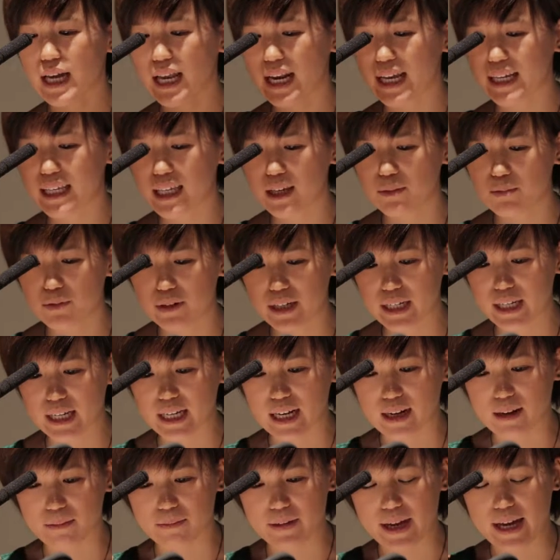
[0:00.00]
And I keep reading,
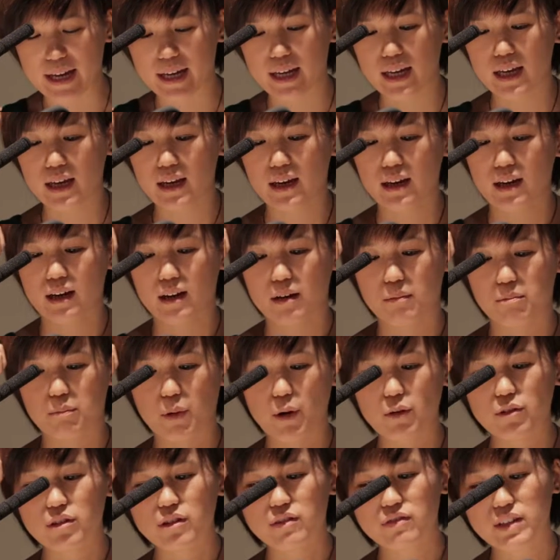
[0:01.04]
and I'm like,
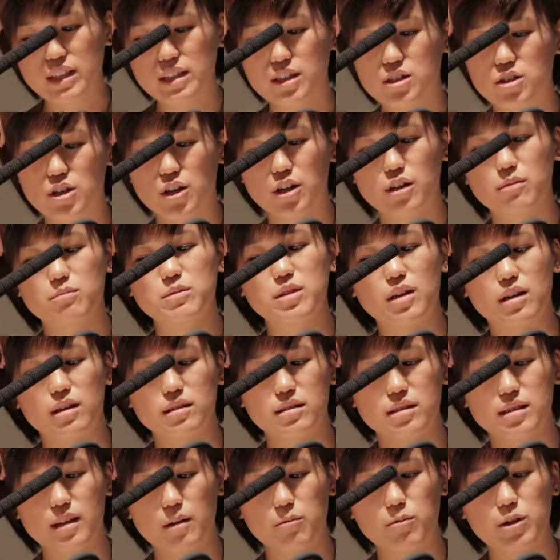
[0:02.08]
both of these terms are
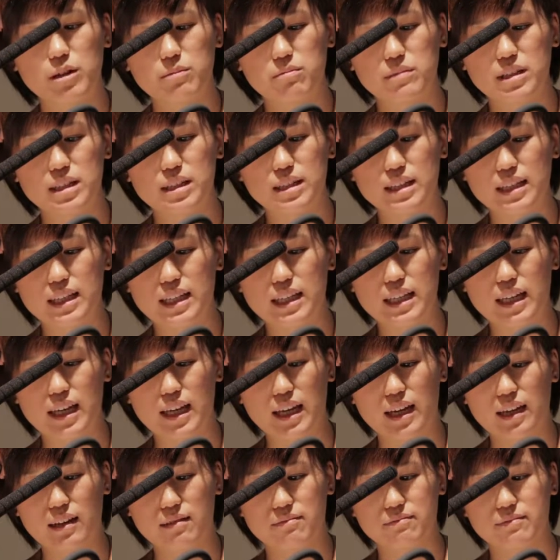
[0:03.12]
somewhat
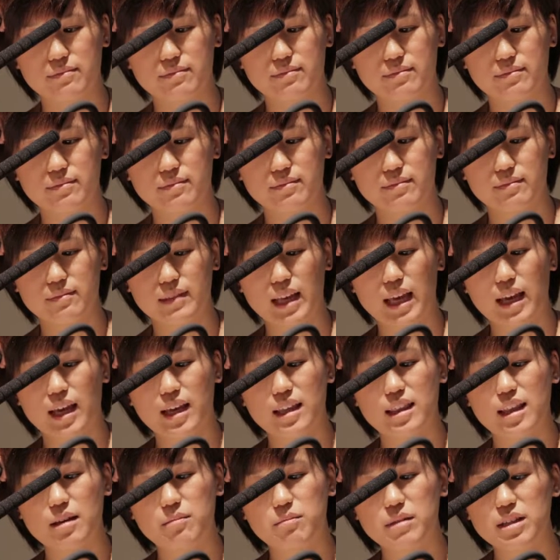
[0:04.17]
misleading.
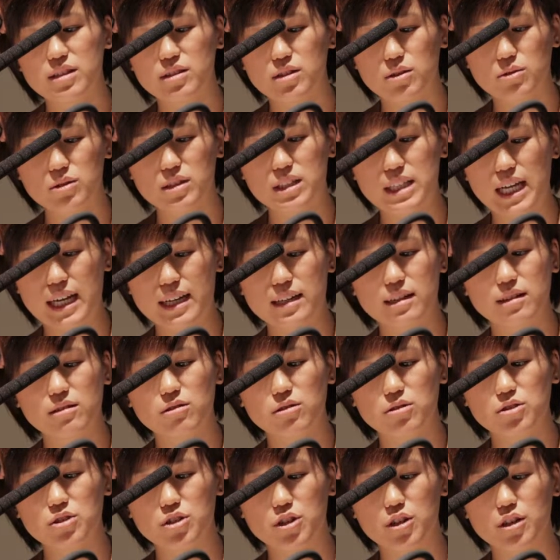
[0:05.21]
They misuse
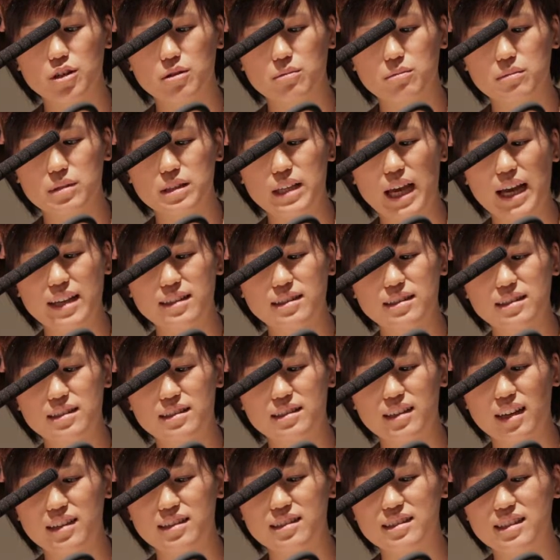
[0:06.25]
technical terms as
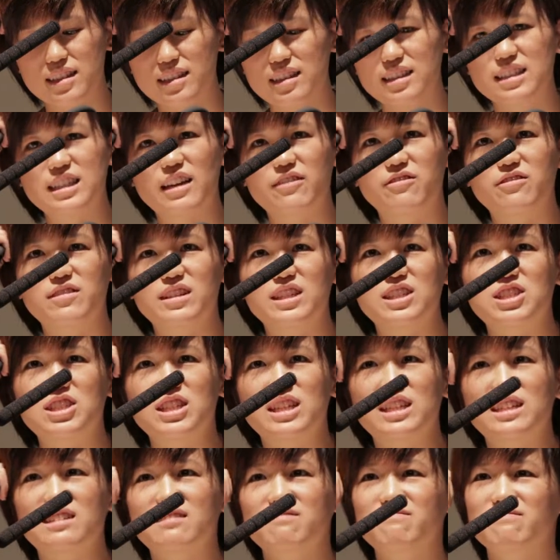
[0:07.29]
discussed in the
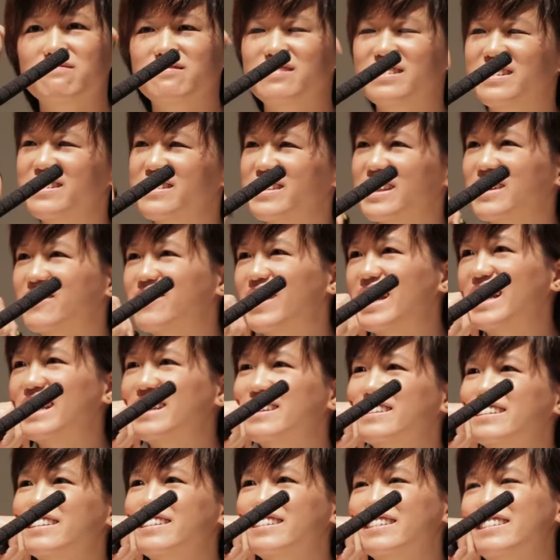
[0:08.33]
definition. It's like, wait,
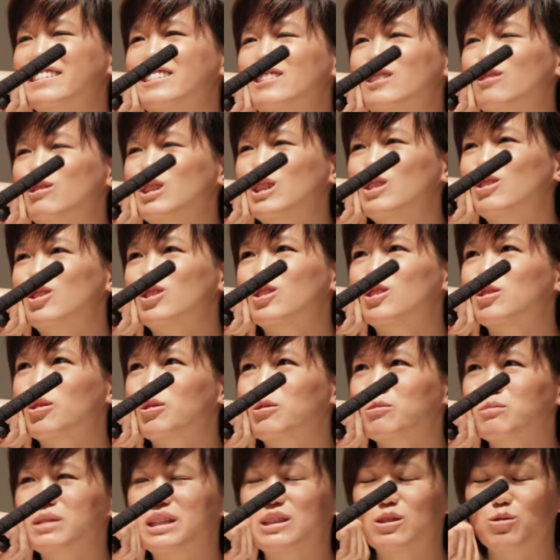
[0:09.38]
so what you just
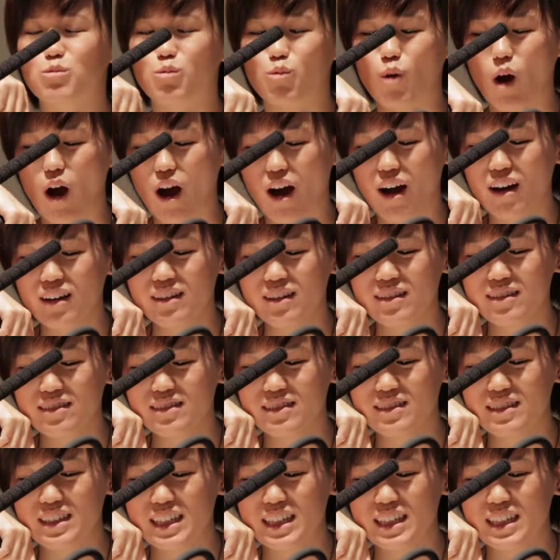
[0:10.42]
told me is wrong?